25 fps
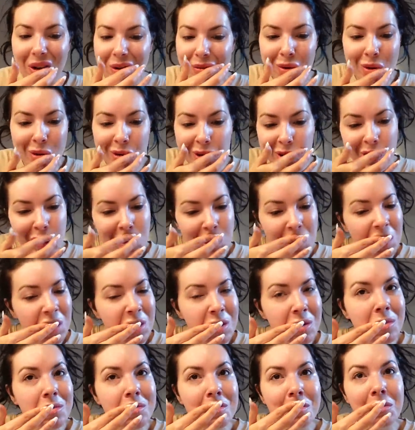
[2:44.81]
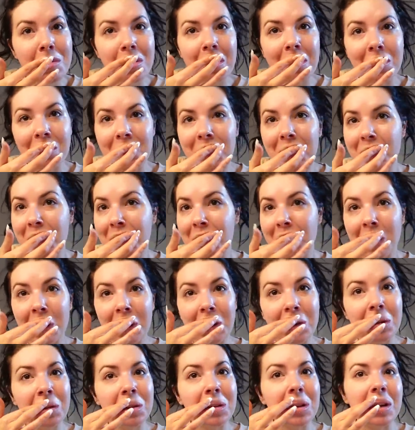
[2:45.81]
I mean, usually when I
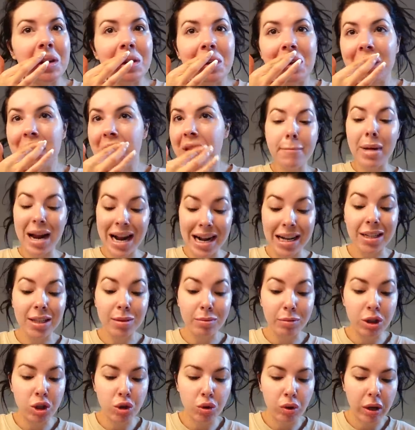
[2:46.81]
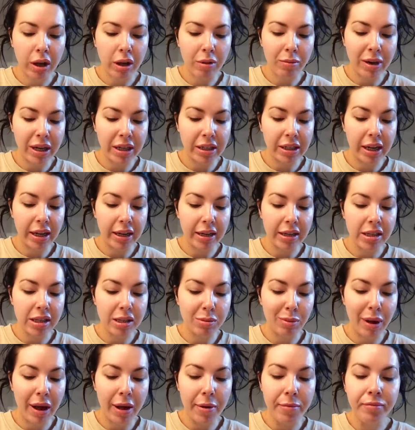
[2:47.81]
do London, mass majority of my day is
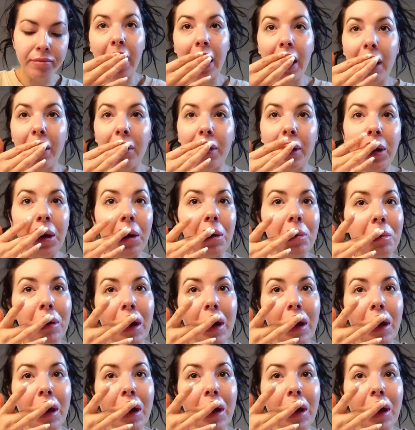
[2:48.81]
spent out and